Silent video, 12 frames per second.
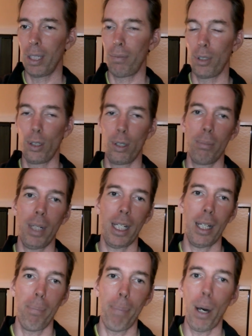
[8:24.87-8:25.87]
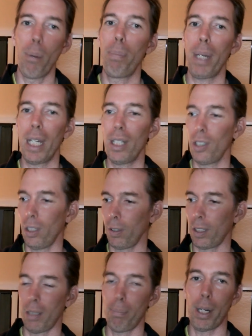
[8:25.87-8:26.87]
If you go to my About page and
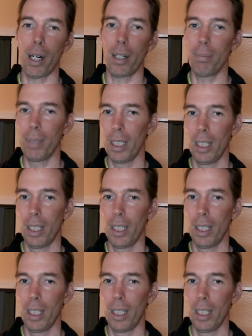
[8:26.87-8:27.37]
look at the bottom,